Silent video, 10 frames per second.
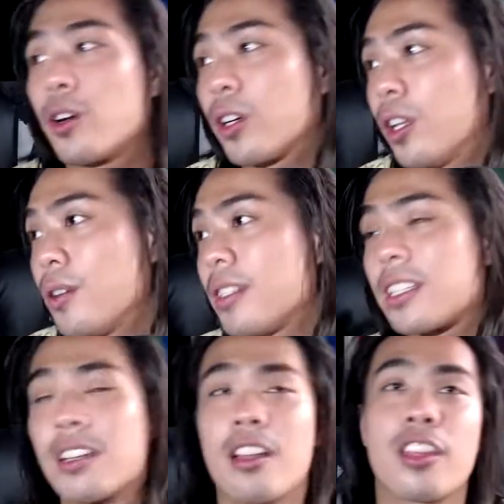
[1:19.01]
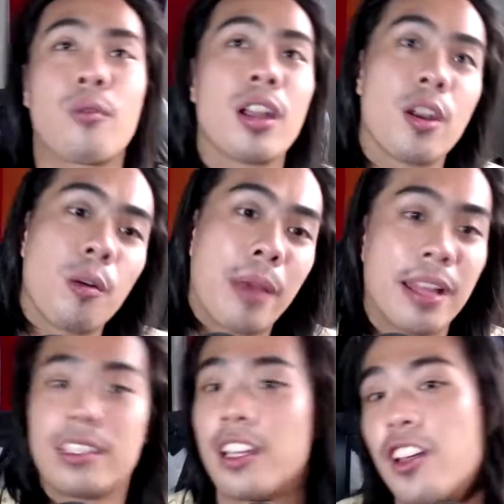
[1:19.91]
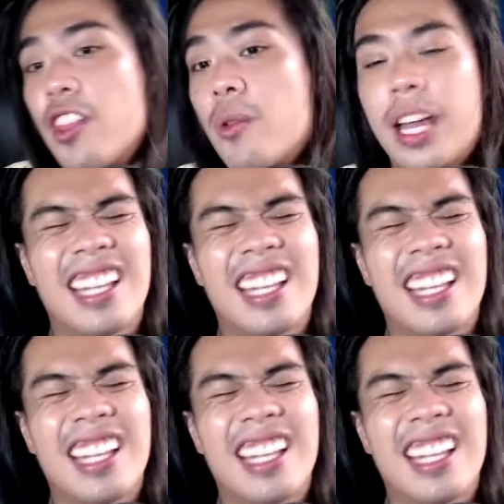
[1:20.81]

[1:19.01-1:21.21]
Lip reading: closes, another one opens, and another one.